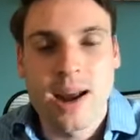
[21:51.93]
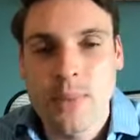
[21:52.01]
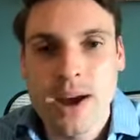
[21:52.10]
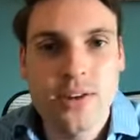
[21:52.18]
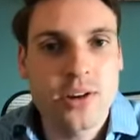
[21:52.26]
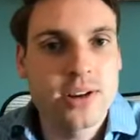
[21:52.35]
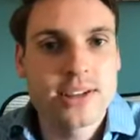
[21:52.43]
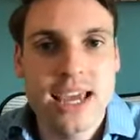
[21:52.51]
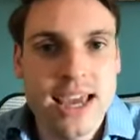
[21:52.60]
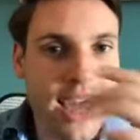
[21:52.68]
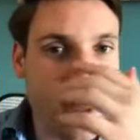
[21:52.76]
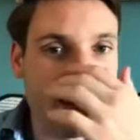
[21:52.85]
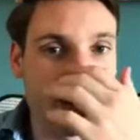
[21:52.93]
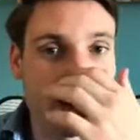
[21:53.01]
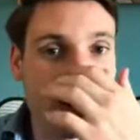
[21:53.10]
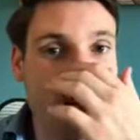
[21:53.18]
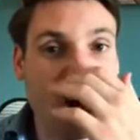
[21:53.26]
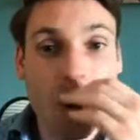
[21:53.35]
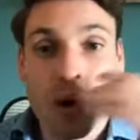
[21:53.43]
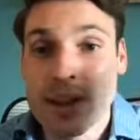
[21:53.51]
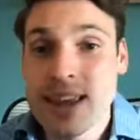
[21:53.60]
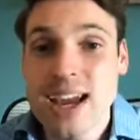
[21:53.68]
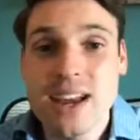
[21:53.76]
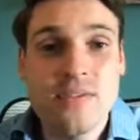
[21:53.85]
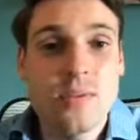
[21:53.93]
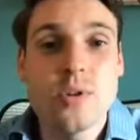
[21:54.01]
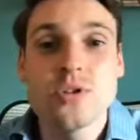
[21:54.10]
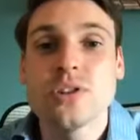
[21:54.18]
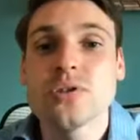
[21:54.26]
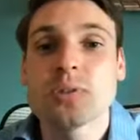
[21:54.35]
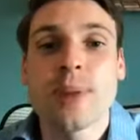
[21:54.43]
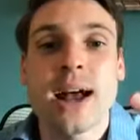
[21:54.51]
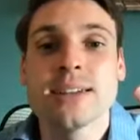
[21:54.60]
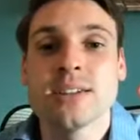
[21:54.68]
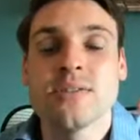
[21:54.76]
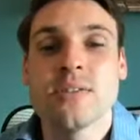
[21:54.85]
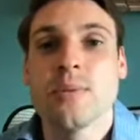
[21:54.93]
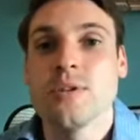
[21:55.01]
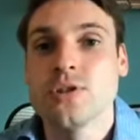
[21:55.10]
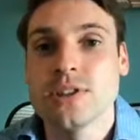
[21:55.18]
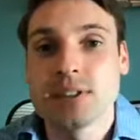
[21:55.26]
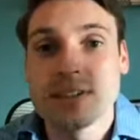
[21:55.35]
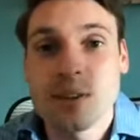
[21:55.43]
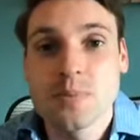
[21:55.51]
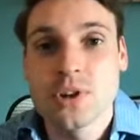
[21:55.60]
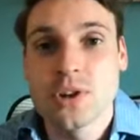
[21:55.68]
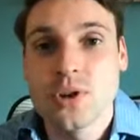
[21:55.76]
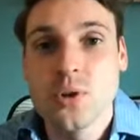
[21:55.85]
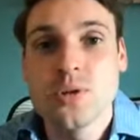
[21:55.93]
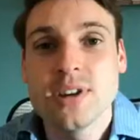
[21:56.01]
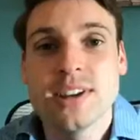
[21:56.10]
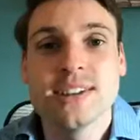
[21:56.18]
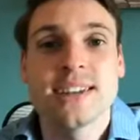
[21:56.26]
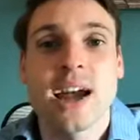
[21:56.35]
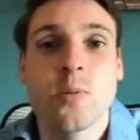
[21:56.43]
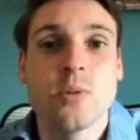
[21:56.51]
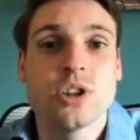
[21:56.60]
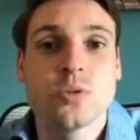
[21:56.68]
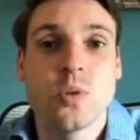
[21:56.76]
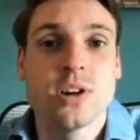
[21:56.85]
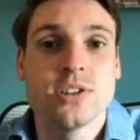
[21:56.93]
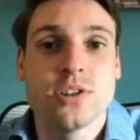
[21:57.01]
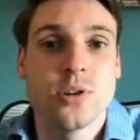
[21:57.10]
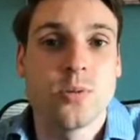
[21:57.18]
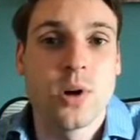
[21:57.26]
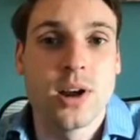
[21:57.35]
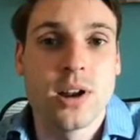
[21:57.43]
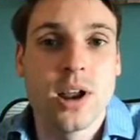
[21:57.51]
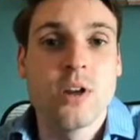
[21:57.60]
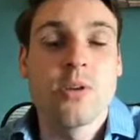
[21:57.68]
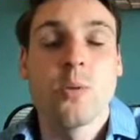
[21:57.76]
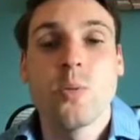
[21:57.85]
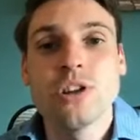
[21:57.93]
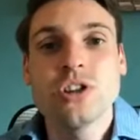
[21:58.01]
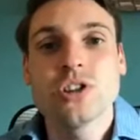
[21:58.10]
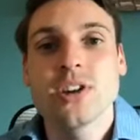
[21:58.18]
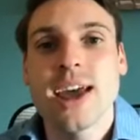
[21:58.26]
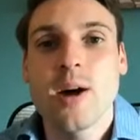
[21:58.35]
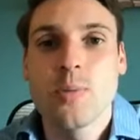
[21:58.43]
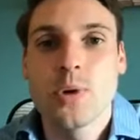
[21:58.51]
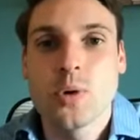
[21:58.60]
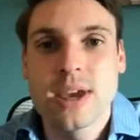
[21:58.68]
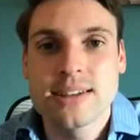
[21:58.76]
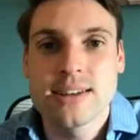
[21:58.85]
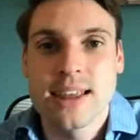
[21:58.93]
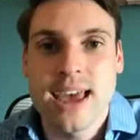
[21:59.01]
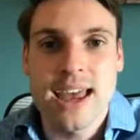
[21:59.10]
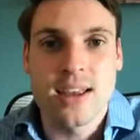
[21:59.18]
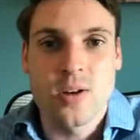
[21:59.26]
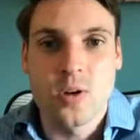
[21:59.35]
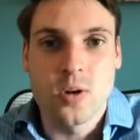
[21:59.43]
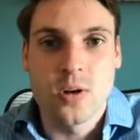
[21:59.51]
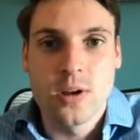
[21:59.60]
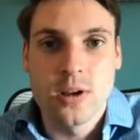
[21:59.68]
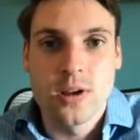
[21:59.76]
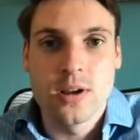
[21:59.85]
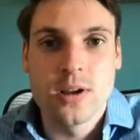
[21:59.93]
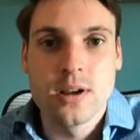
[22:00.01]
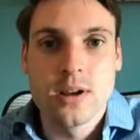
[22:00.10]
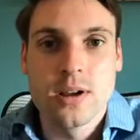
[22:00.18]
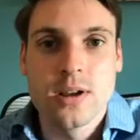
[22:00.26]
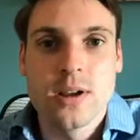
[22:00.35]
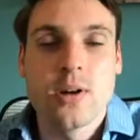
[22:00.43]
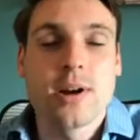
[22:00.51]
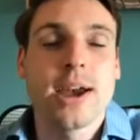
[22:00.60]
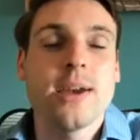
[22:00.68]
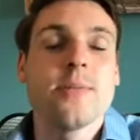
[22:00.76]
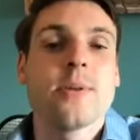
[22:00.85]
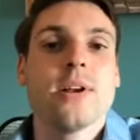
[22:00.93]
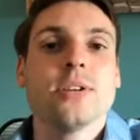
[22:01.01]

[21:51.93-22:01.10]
And I'm either going to take action on negative emotions or positive emotions. It's up to you to decide which ones do you want, right? Which is going to help you get to the end goal, okay?